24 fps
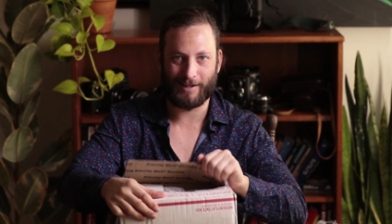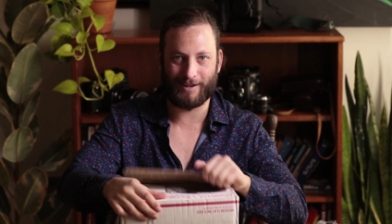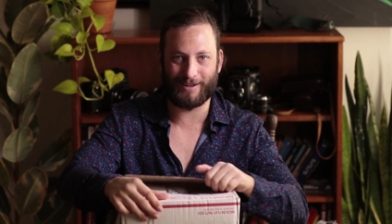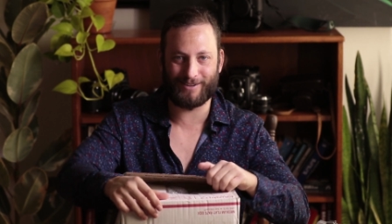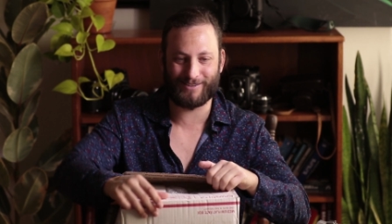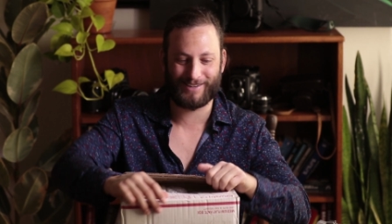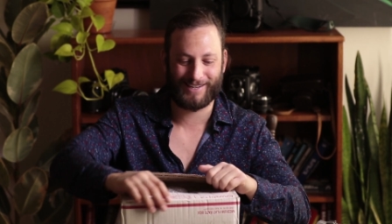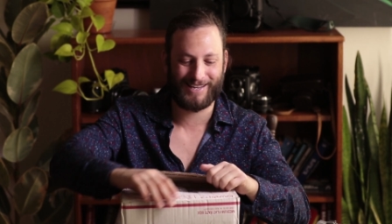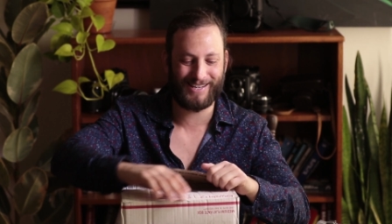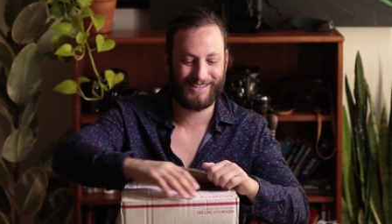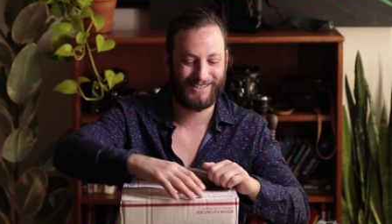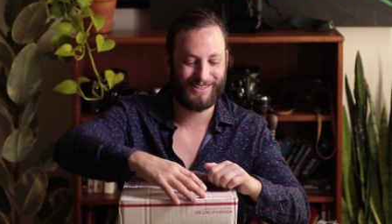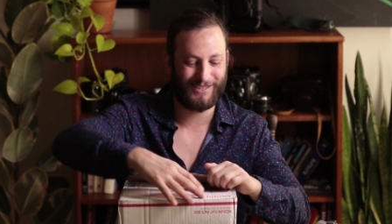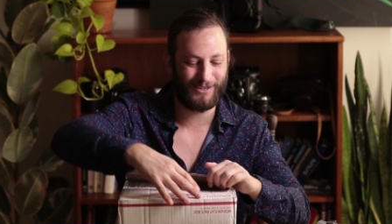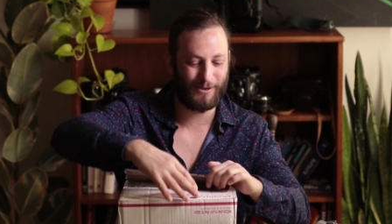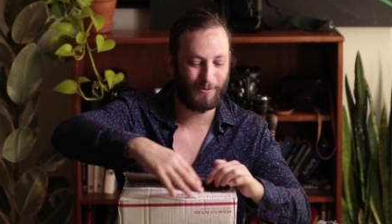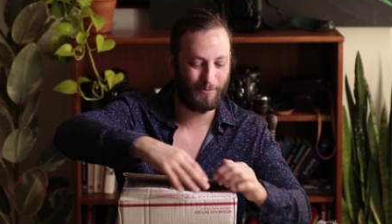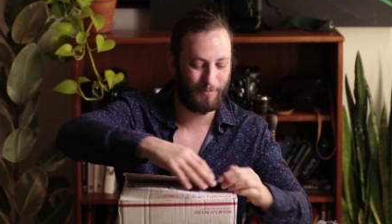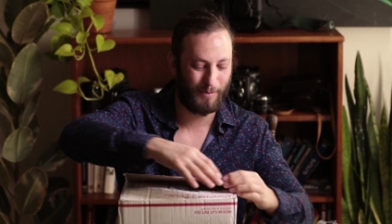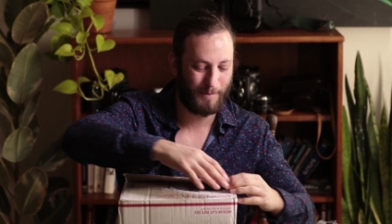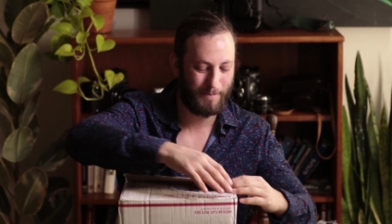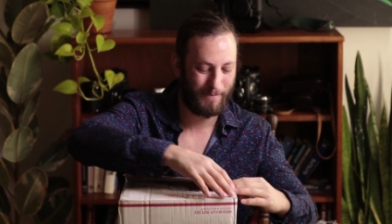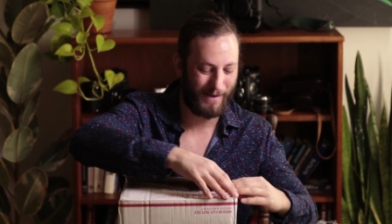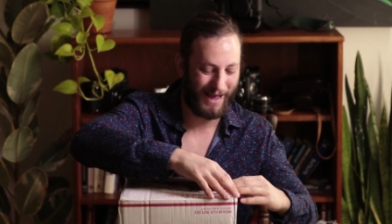I don't get to
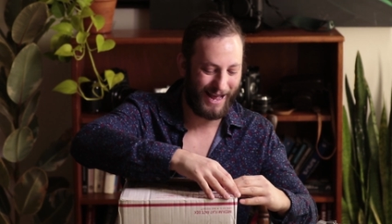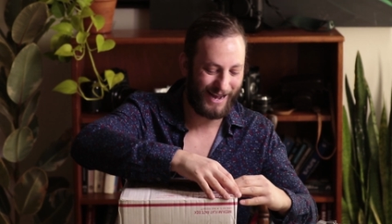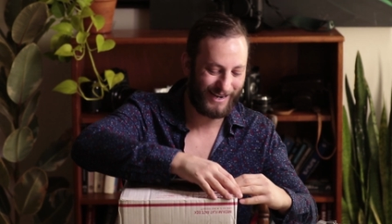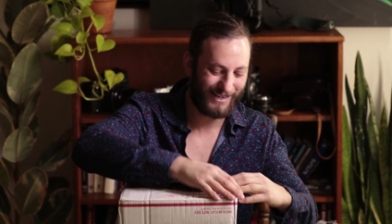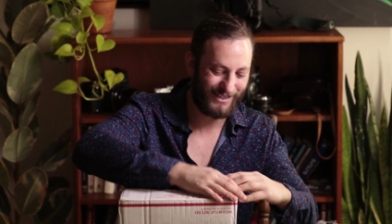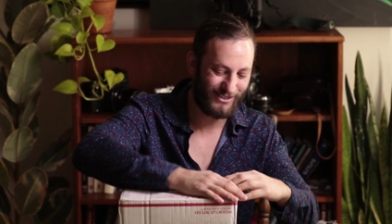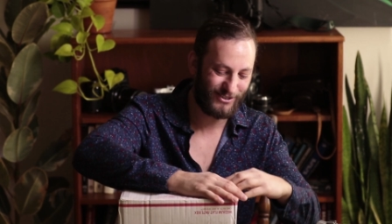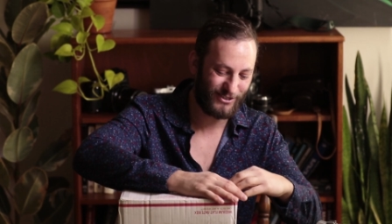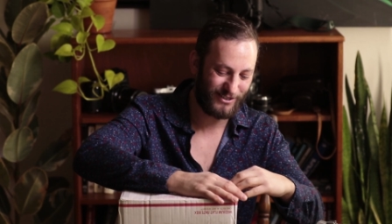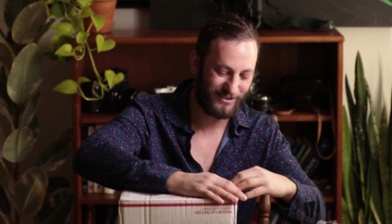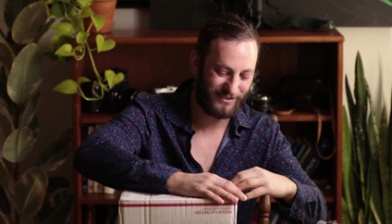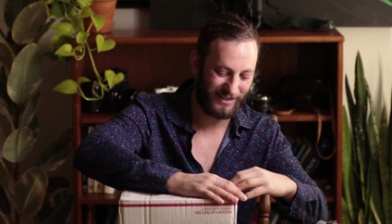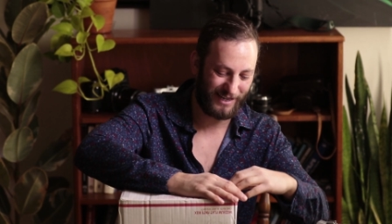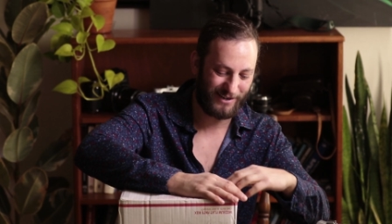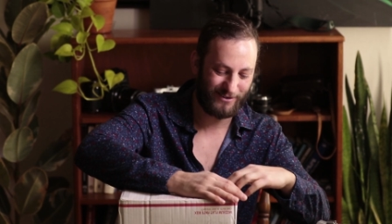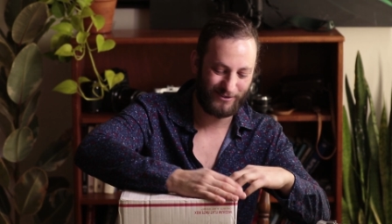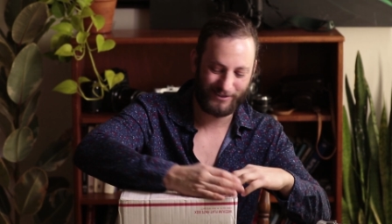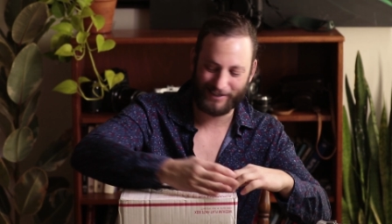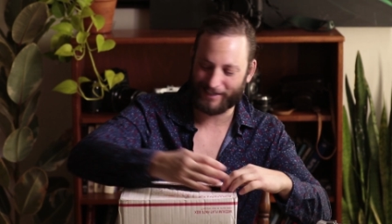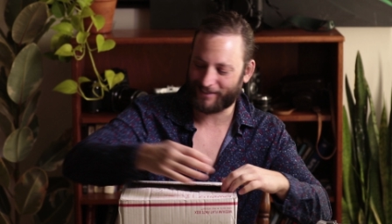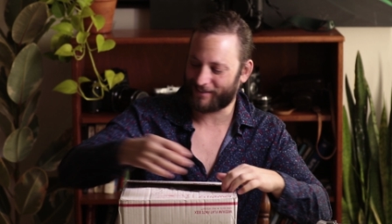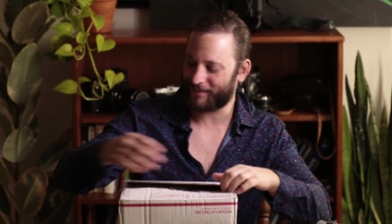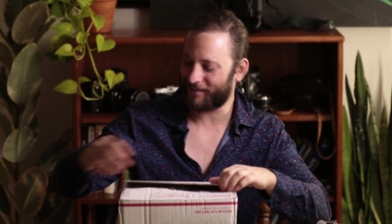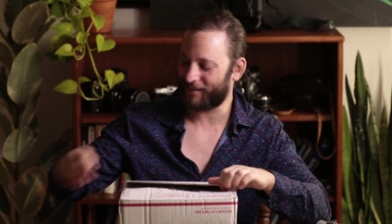open packages. I
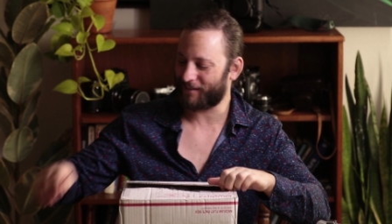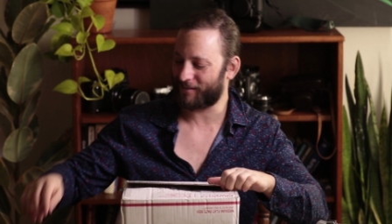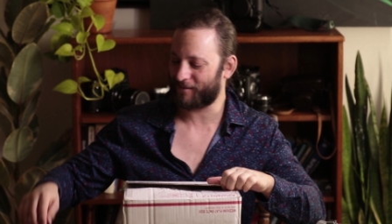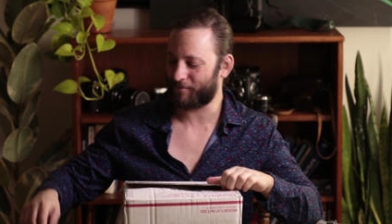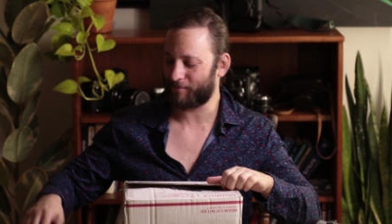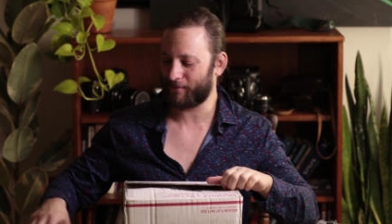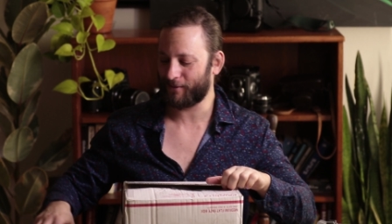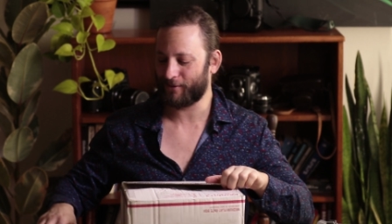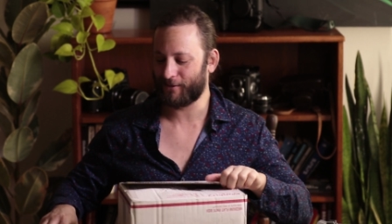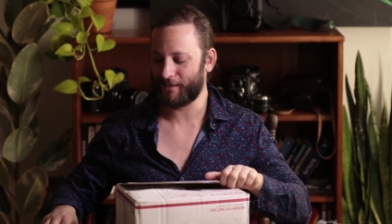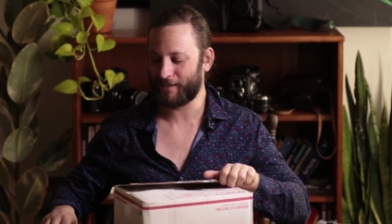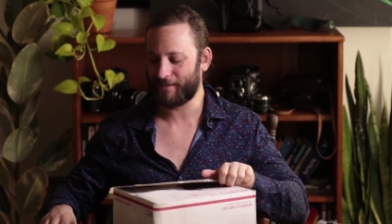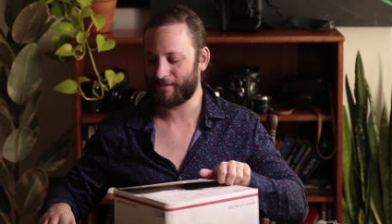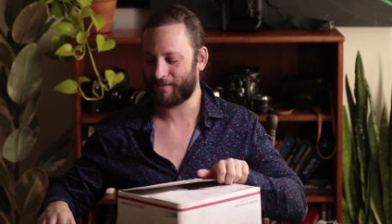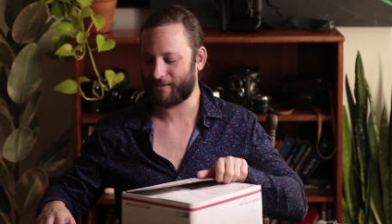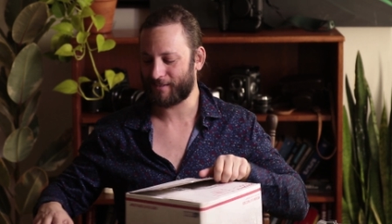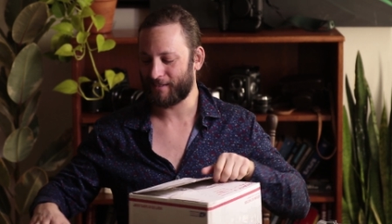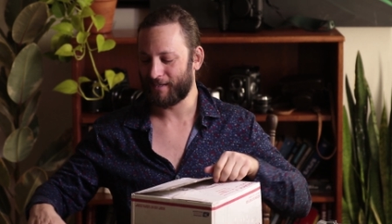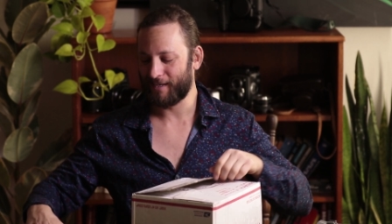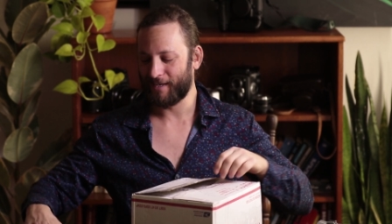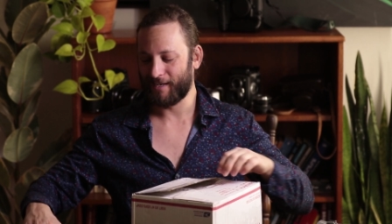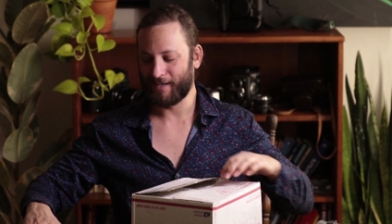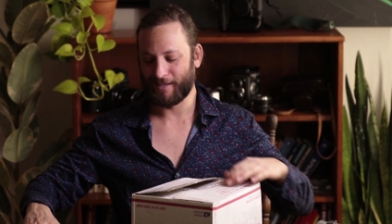don't get to experience